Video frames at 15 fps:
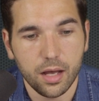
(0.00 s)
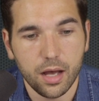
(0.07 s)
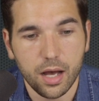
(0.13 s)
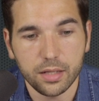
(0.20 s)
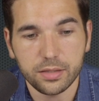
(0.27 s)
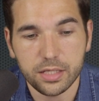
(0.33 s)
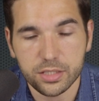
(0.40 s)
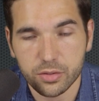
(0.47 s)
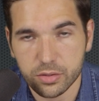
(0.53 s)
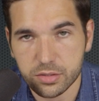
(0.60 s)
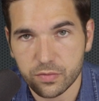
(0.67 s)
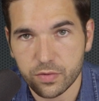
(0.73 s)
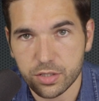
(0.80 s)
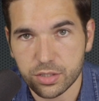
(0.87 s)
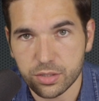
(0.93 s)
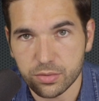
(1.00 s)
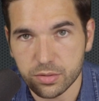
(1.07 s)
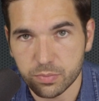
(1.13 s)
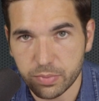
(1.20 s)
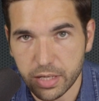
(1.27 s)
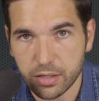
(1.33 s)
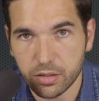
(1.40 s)
on these sorts of
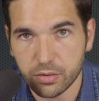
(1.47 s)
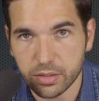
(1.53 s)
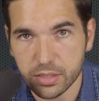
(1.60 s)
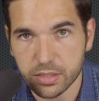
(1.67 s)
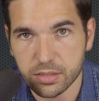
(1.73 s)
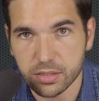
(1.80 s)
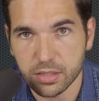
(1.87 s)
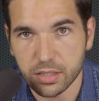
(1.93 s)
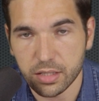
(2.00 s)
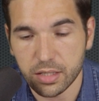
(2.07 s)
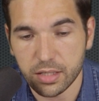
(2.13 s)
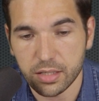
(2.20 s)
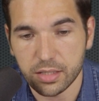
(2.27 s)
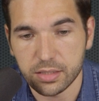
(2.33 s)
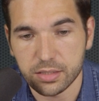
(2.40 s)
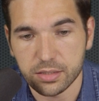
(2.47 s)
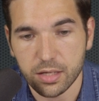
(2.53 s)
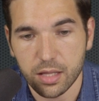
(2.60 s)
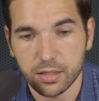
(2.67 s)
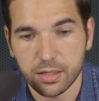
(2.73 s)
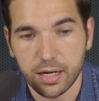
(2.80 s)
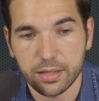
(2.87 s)
issues, Beto is uh, is
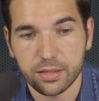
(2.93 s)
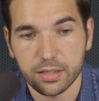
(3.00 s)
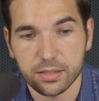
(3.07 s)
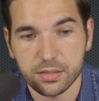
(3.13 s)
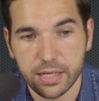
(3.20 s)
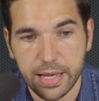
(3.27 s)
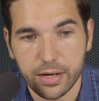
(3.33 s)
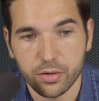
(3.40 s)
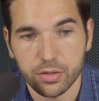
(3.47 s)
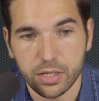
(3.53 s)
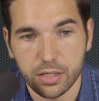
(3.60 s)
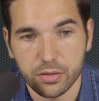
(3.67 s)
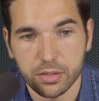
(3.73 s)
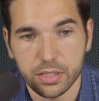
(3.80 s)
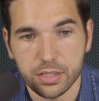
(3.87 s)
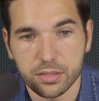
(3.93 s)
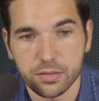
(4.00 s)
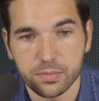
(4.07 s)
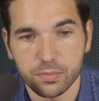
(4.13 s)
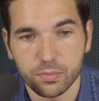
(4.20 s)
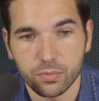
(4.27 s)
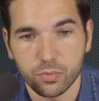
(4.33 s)
solid, and I think his anger here
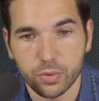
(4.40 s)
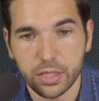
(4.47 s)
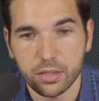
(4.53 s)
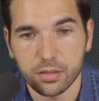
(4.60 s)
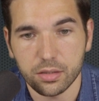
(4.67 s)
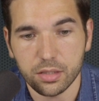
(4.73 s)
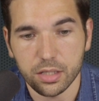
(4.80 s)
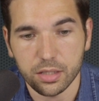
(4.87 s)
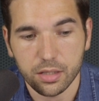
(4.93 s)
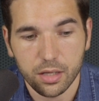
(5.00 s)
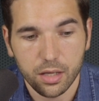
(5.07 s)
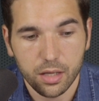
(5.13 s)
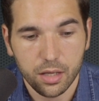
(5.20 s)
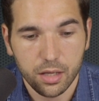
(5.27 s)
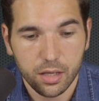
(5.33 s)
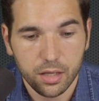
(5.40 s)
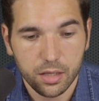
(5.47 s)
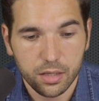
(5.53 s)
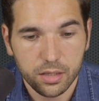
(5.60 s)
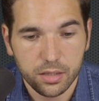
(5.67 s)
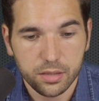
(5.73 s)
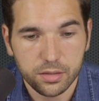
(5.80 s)
is real. Look,
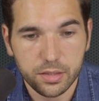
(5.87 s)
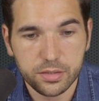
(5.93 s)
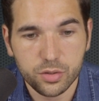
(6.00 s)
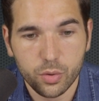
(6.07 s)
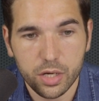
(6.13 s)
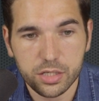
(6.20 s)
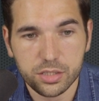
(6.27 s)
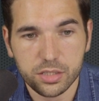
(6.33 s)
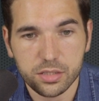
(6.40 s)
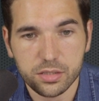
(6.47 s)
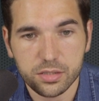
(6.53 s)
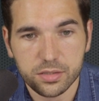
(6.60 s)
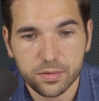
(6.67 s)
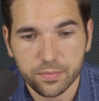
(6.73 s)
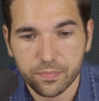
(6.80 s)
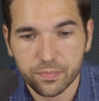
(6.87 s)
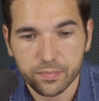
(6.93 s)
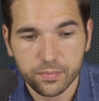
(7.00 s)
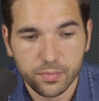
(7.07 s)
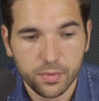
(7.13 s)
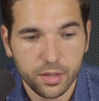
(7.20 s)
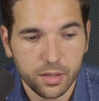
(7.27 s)
these questions
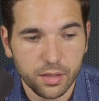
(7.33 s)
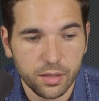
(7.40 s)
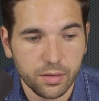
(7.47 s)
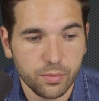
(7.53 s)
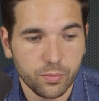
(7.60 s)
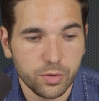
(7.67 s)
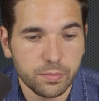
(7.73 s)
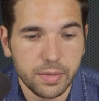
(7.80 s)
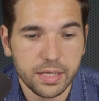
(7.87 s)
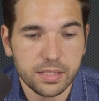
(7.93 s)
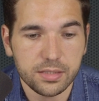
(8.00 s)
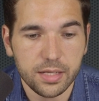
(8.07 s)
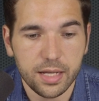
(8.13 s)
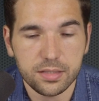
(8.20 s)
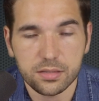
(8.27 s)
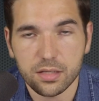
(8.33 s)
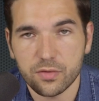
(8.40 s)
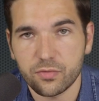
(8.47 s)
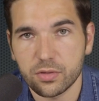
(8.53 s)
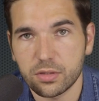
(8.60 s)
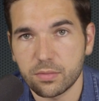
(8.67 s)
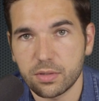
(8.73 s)
would make sense
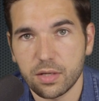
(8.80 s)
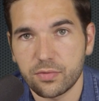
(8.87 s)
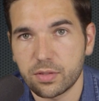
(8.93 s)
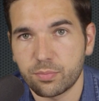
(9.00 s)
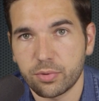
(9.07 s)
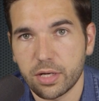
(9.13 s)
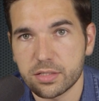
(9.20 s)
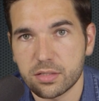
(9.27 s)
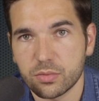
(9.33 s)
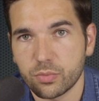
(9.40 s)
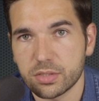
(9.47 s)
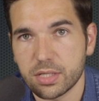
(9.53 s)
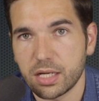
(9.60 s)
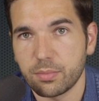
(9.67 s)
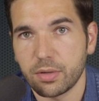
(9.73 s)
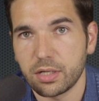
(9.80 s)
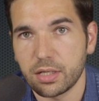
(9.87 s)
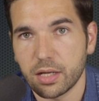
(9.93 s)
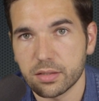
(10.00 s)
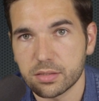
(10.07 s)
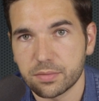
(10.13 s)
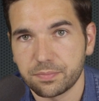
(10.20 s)
if the, if the president was
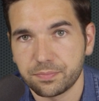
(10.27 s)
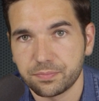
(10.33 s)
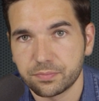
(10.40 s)
anybody else,